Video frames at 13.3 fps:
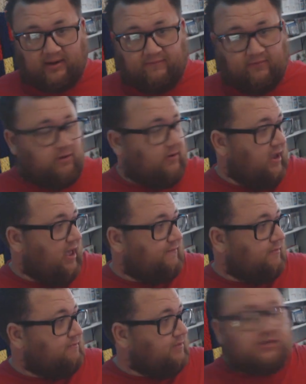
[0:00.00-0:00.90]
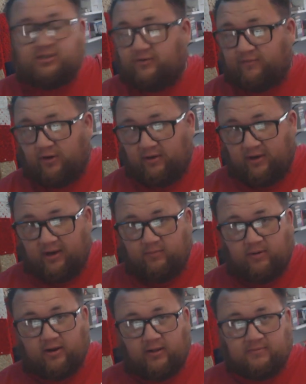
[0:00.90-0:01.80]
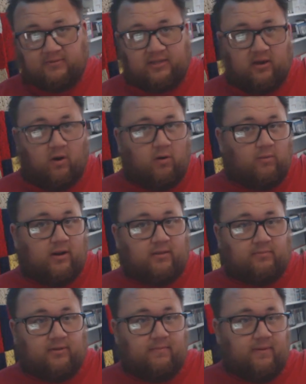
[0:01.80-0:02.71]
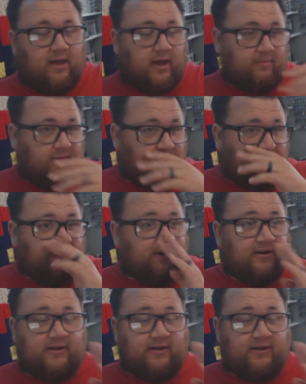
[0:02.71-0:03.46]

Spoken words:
Even though I have a bunch of arcade one-ups, they all wanted to play Pac-Man.